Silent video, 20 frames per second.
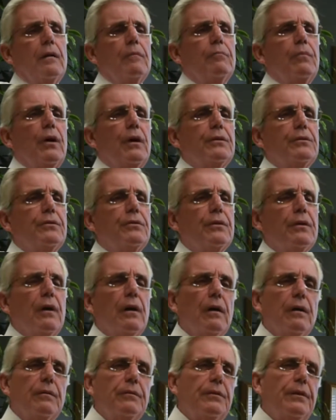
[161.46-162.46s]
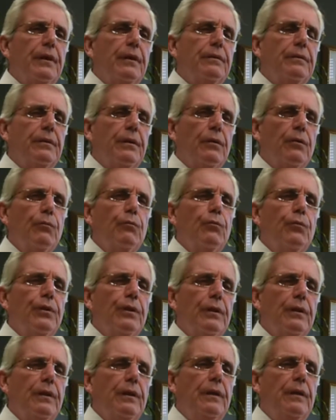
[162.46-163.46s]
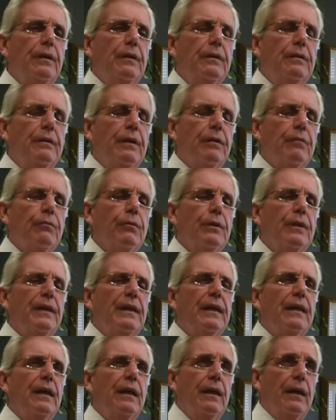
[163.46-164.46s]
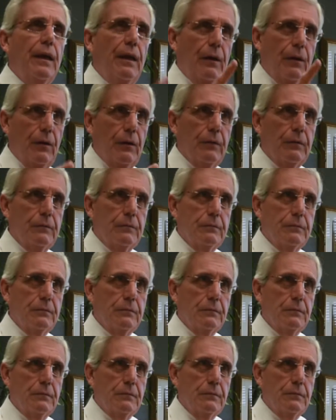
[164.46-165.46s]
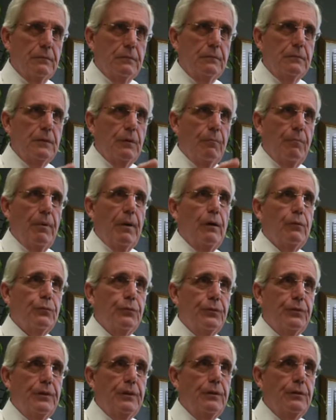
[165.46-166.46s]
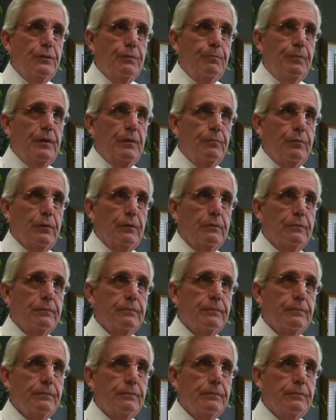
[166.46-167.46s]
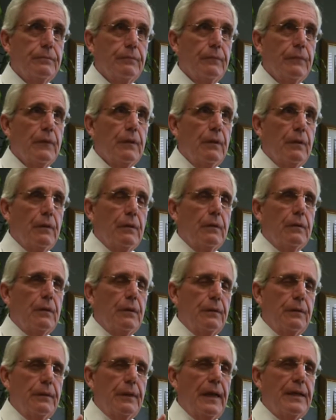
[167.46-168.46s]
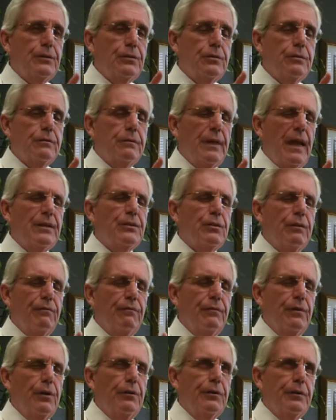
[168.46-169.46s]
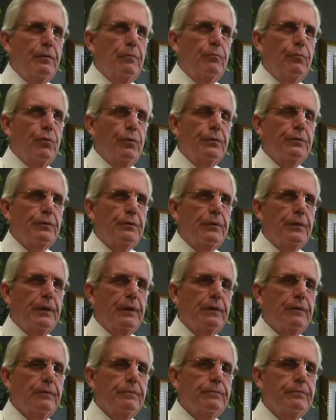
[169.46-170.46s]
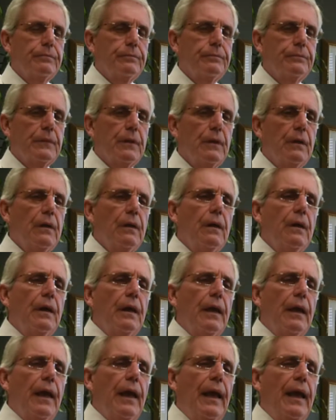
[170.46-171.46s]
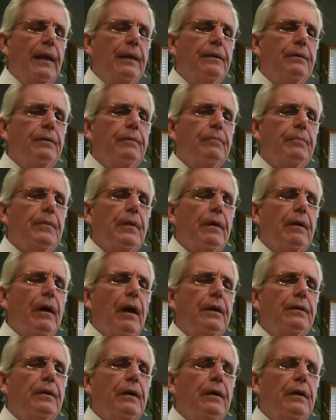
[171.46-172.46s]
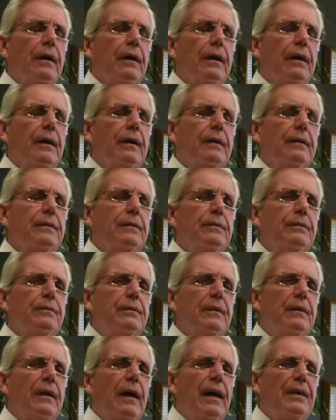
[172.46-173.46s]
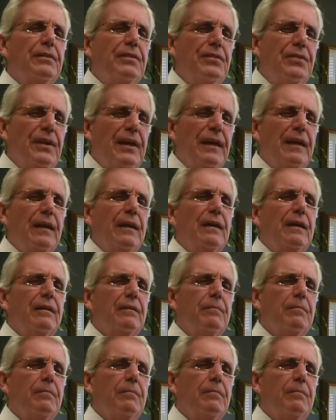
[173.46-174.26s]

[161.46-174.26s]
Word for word: But uh, they they really they really care about these people, and that's that's a very important thing. And I I think